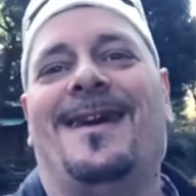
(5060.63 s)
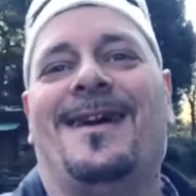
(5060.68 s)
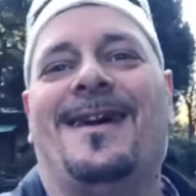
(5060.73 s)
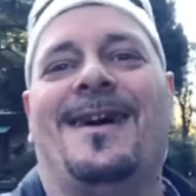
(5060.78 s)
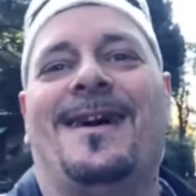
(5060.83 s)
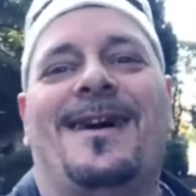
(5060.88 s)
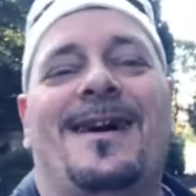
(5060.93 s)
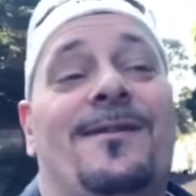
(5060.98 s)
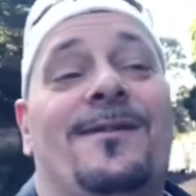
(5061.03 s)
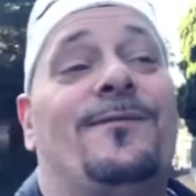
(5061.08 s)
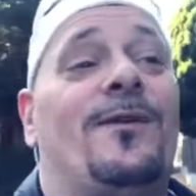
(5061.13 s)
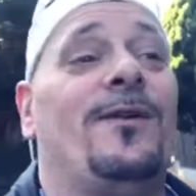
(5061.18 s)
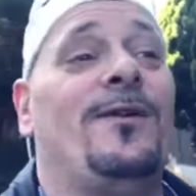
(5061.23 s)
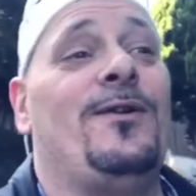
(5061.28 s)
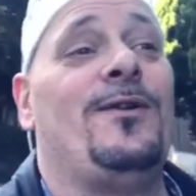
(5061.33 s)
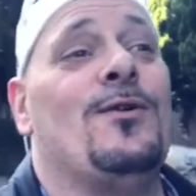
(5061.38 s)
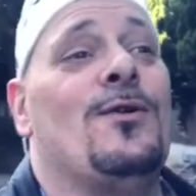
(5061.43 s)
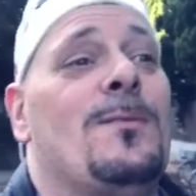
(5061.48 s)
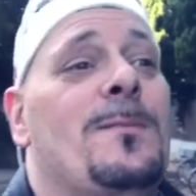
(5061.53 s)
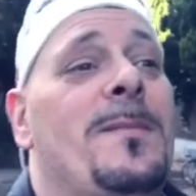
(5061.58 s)
For
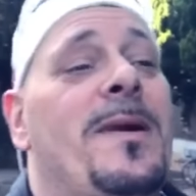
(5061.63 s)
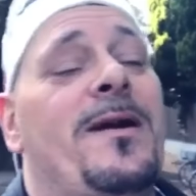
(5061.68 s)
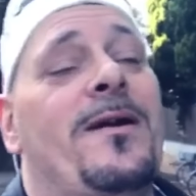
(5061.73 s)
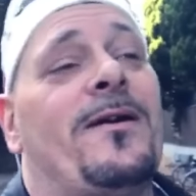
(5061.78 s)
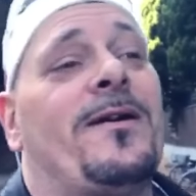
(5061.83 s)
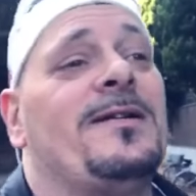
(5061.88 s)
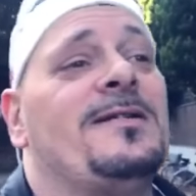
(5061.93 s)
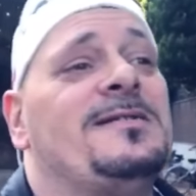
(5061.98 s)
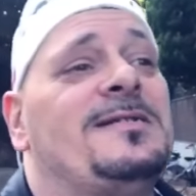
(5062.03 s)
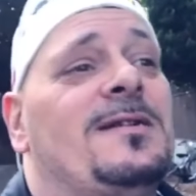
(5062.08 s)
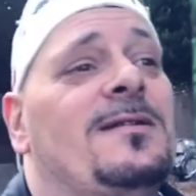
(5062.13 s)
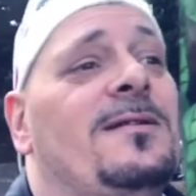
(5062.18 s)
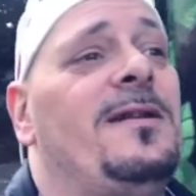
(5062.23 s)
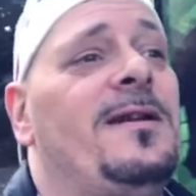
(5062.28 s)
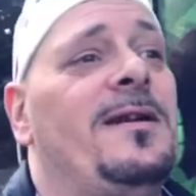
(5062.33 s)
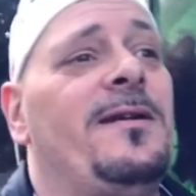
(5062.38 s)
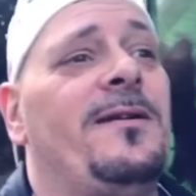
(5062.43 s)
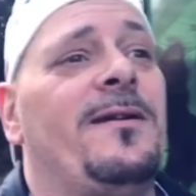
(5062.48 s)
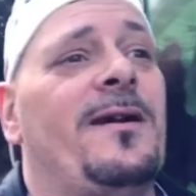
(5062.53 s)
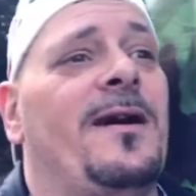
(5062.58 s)
you Americans out
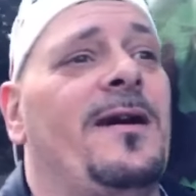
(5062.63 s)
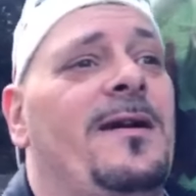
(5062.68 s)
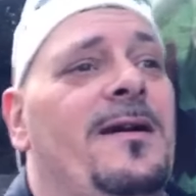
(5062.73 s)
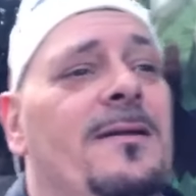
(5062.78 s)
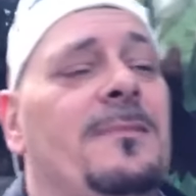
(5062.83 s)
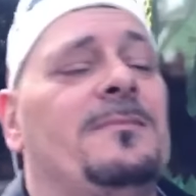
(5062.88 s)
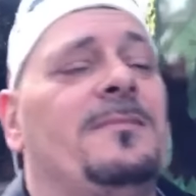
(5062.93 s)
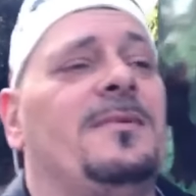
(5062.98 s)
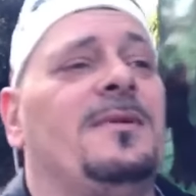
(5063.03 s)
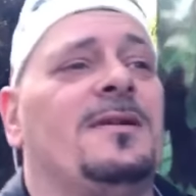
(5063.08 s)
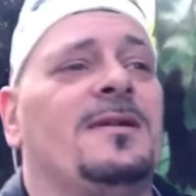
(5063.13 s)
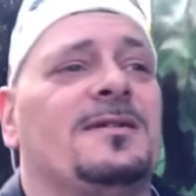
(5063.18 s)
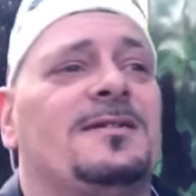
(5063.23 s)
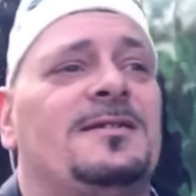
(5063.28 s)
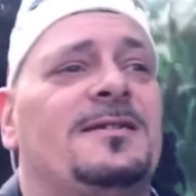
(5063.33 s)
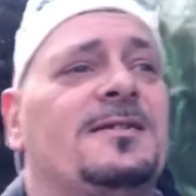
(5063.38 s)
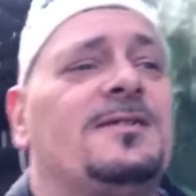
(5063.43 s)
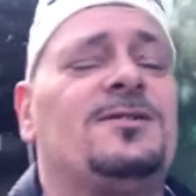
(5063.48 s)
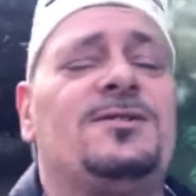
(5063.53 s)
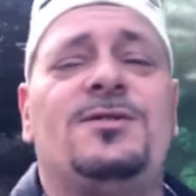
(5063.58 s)
there, I am
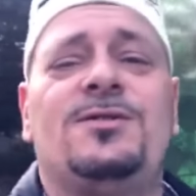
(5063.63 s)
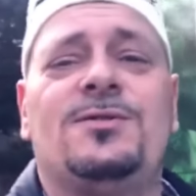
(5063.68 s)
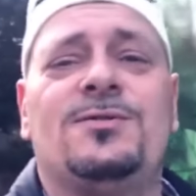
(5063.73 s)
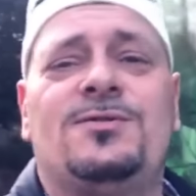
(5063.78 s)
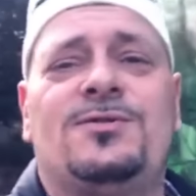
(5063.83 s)
6'2",